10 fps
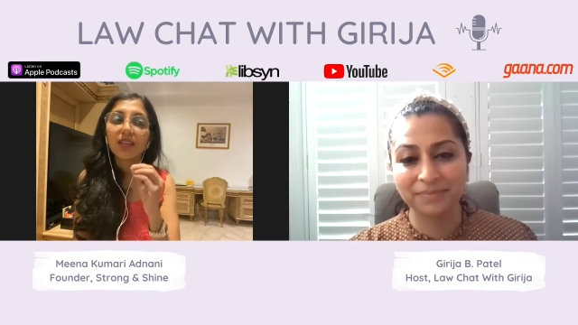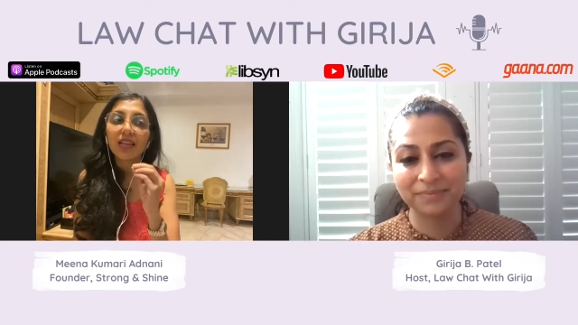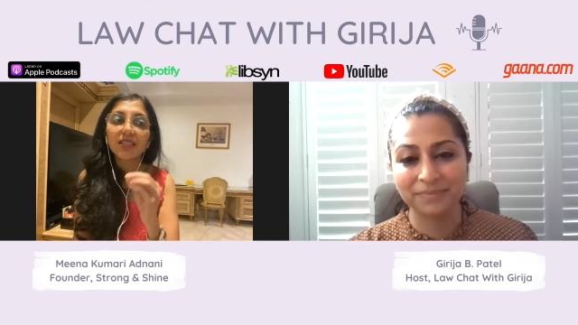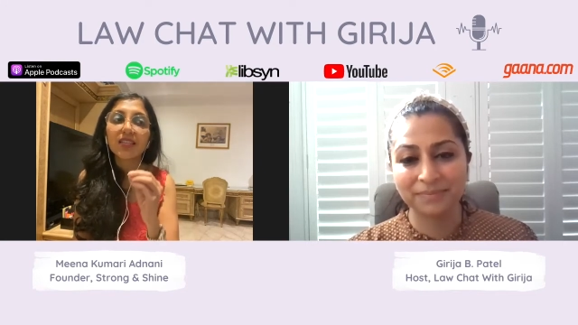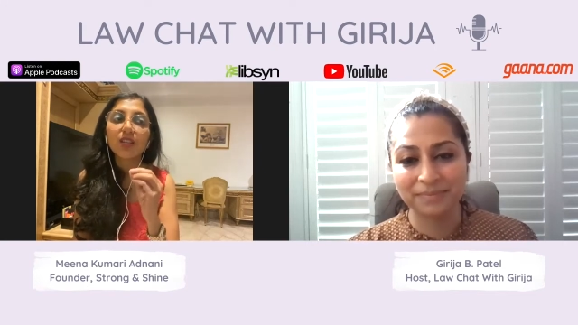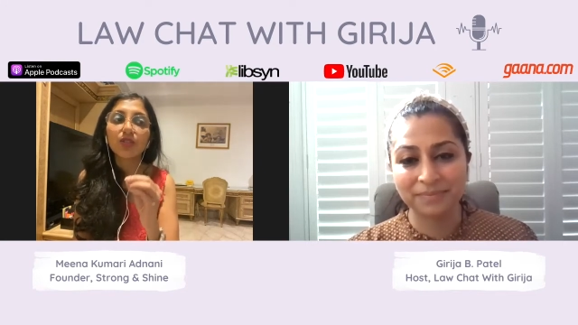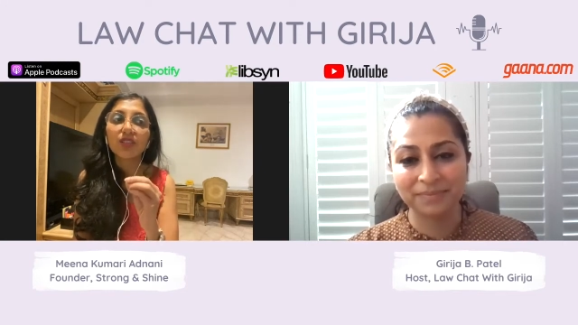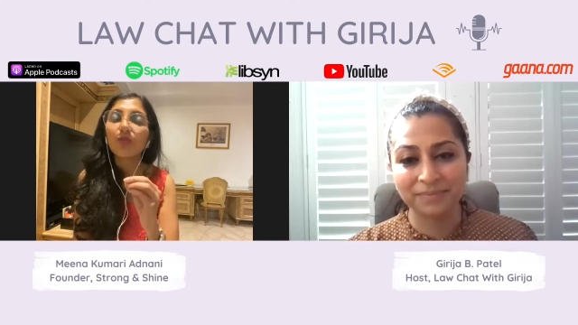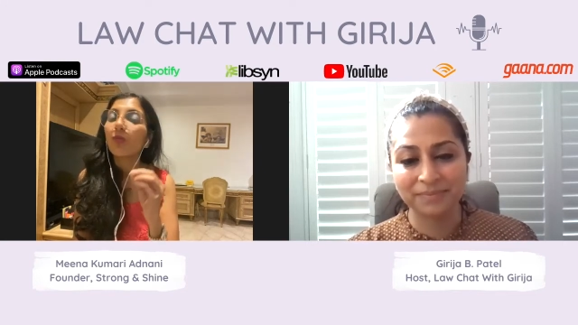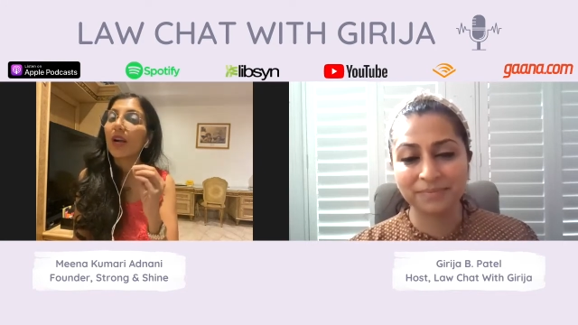Speaker 1: asking yourself
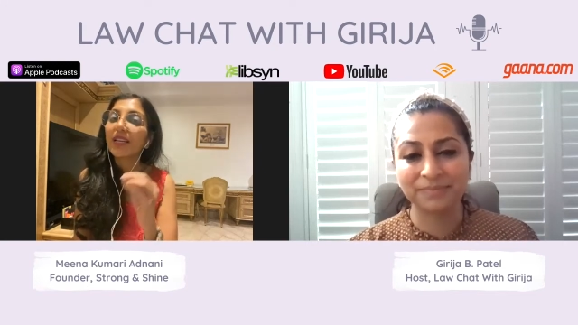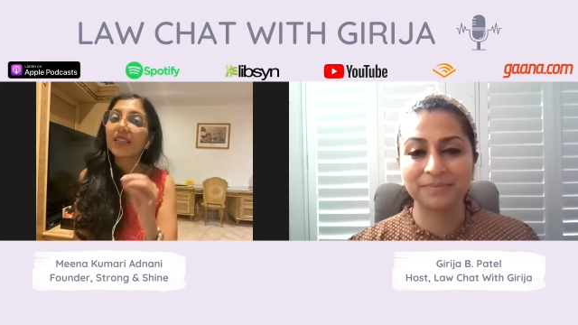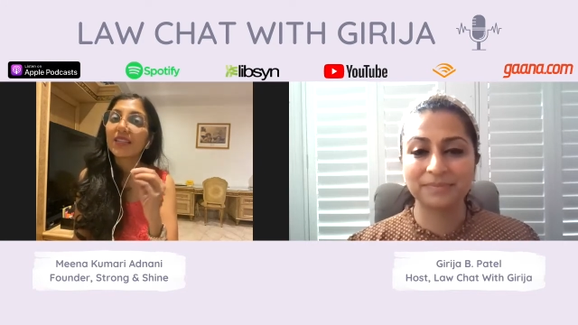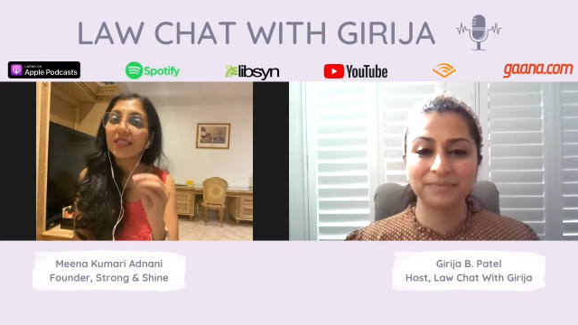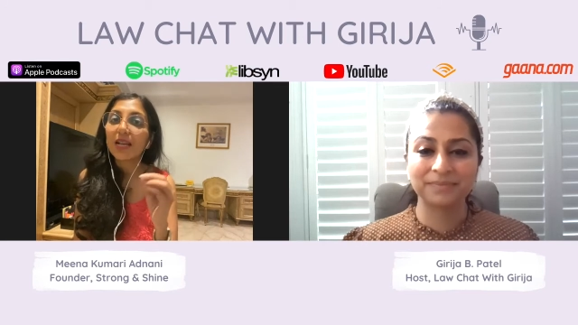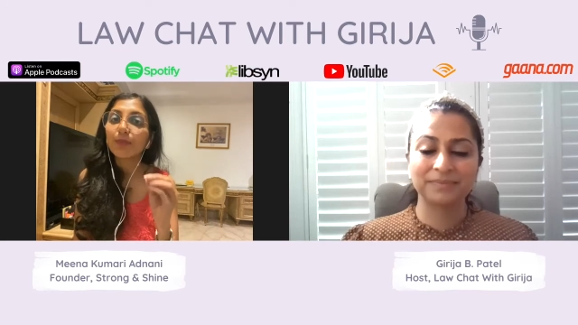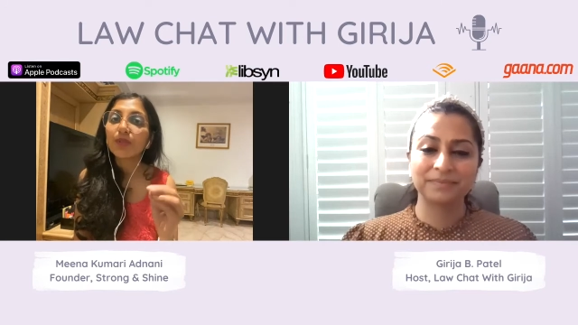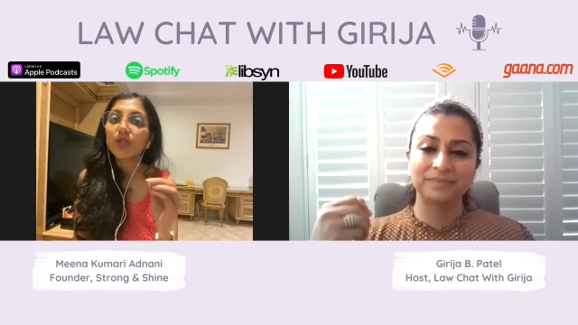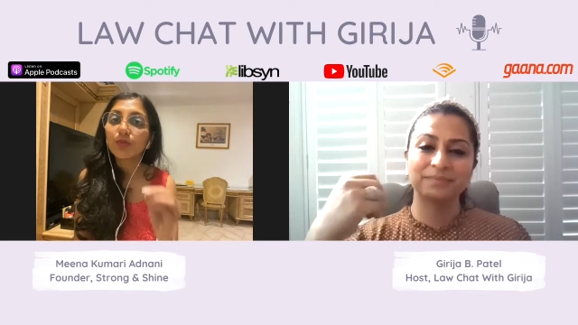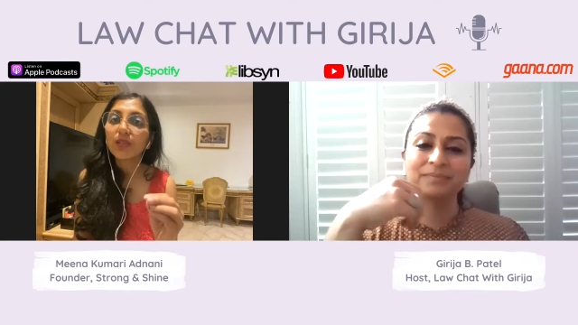why did this happen
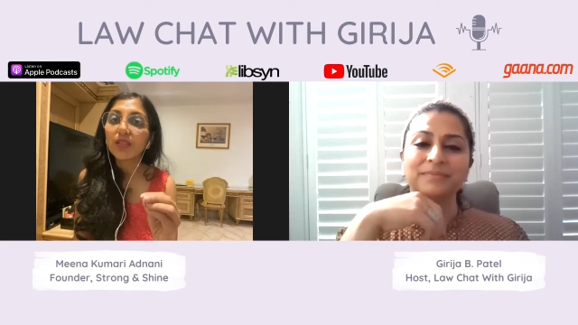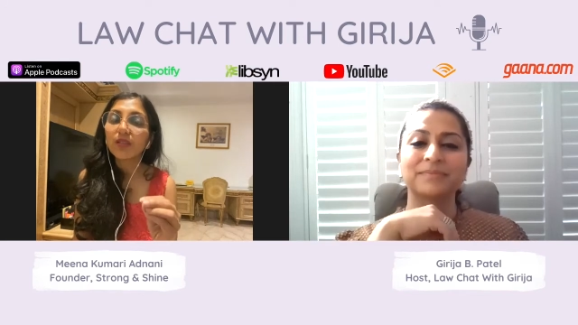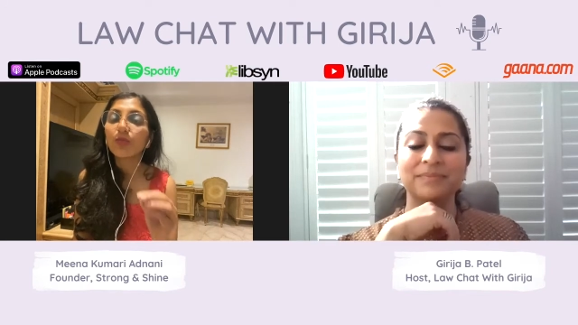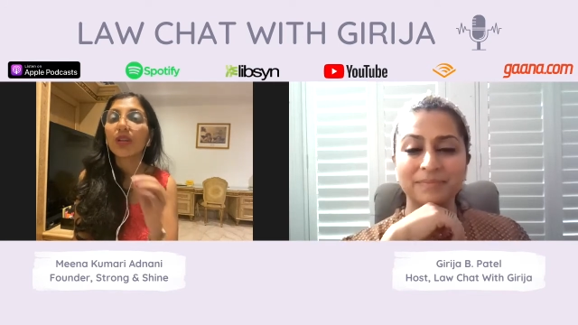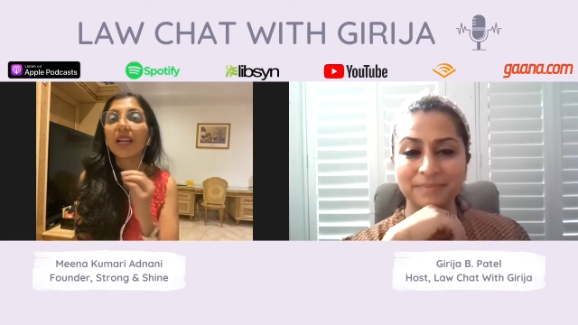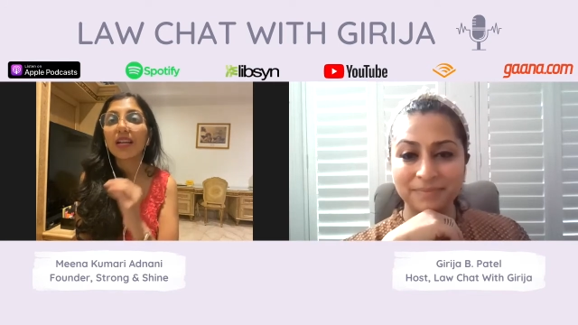to me what i